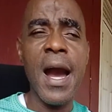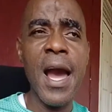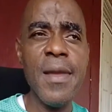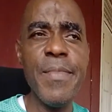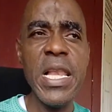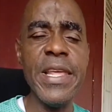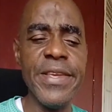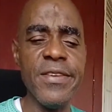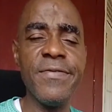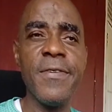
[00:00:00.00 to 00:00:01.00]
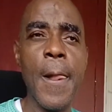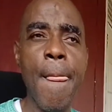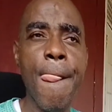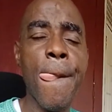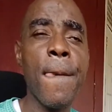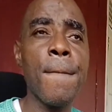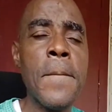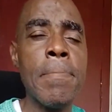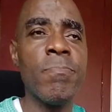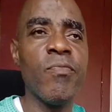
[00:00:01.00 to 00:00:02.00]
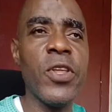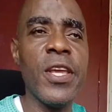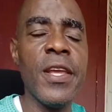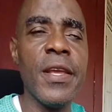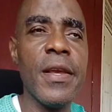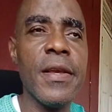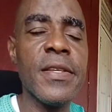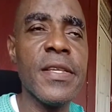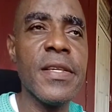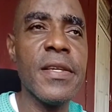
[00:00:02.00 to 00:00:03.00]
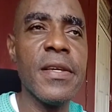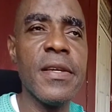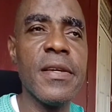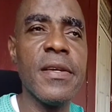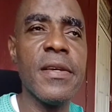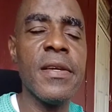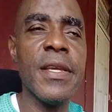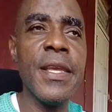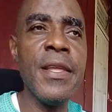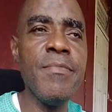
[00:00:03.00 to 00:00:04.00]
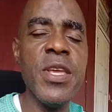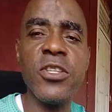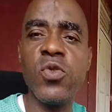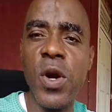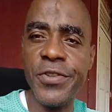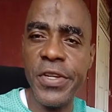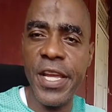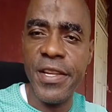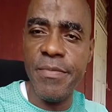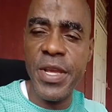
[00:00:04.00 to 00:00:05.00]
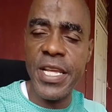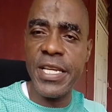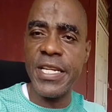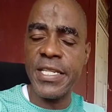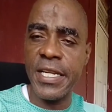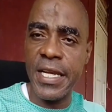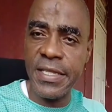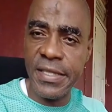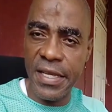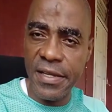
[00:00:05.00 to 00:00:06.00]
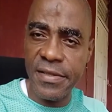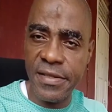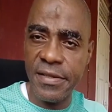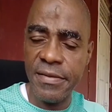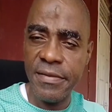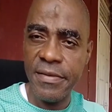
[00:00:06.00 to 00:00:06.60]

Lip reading: I believe the inmates who are to get their medication at 6,